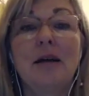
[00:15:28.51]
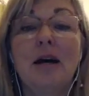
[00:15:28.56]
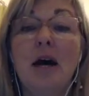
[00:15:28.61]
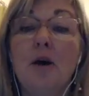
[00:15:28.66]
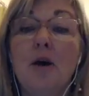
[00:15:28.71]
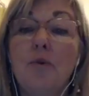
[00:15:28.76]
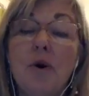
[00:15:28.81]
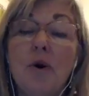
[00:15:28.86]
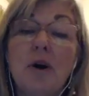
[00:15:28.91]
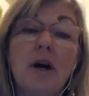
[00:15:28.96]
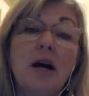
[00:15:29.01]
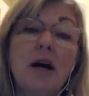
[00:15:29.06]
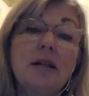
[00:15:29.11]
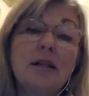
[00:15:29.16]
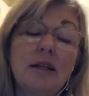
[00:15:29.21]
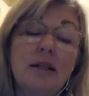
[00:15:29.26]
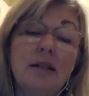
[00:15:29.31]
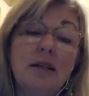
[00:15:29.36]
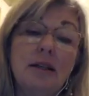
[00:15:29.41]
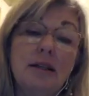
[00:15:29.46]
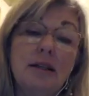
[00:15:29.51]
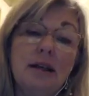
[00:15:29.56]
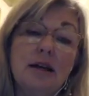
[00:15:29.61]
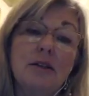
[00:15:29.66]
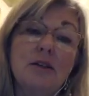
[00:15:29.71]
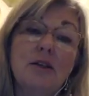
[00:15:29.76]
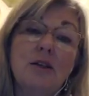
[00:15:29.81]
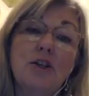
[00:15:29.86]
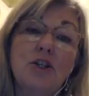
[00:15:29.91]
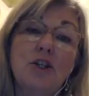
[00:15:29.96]
And what I did in that
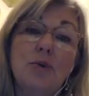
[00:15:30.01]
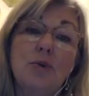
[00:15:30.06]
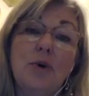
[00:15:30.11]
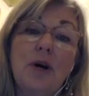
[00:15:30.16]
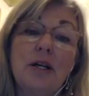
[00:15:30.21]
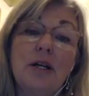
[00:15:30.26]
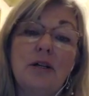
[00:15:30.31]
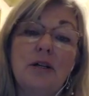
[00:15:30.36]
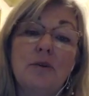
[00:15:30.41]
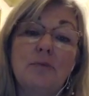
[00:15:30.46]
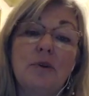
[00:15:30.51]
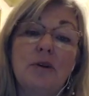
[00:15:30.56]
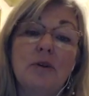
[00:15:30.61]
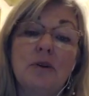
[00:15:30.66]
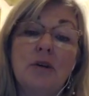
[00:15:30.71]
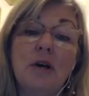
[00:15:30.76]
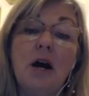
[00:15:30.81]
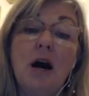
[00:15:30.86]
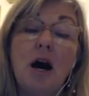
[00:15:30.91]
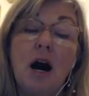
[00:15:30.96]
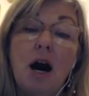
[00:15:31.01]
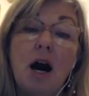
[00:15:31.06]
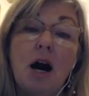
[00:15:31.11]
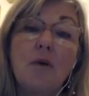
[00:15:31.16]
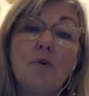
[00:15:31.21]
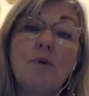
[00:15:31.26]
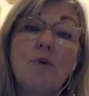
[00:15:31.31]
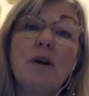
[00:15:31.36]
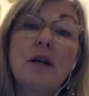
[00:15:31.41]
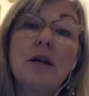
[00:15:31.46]
situation was I
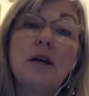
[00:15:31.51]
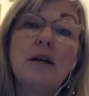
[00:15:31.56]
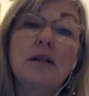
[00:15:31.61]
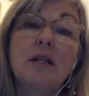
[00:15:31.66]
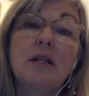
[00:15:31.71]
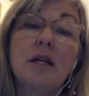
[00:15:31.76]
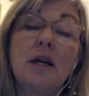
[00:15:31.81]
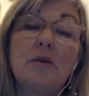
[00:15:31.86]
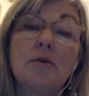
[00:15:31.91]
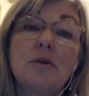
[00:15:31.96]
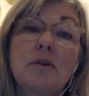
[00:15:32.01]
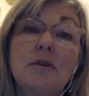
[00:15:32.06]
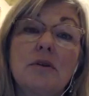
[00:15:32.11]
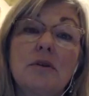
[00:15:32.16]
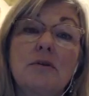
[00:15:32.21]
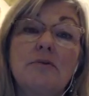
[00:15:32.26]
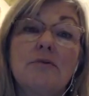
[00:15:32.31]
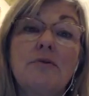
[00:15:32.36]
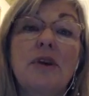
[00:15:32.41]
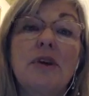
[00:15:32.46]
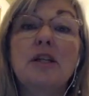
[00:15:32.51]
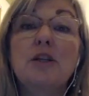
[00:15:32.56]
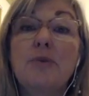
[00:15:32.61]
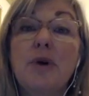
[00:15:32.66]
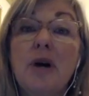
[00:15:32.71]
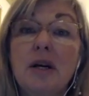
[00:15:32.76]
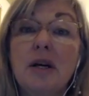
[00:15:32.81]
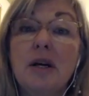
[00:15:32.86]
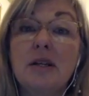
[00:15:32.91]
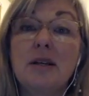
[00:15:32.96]
realized I was
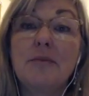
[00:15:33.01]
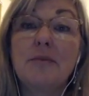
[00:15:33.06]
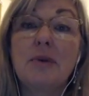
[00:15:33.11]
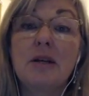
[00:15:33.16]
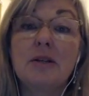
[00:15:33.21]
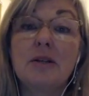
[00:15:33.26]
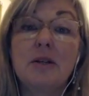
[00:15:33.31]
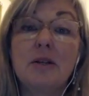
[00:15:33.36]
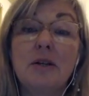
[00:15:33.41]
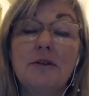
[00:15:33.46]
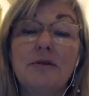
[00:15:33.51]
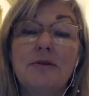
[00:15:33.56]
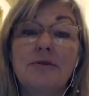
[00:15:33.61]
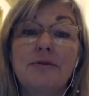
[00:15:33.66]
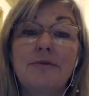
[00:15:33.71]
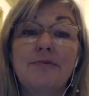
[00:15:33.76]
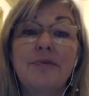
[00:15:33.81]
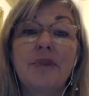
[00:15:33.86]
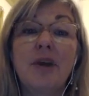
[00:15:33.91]
victimizing myself.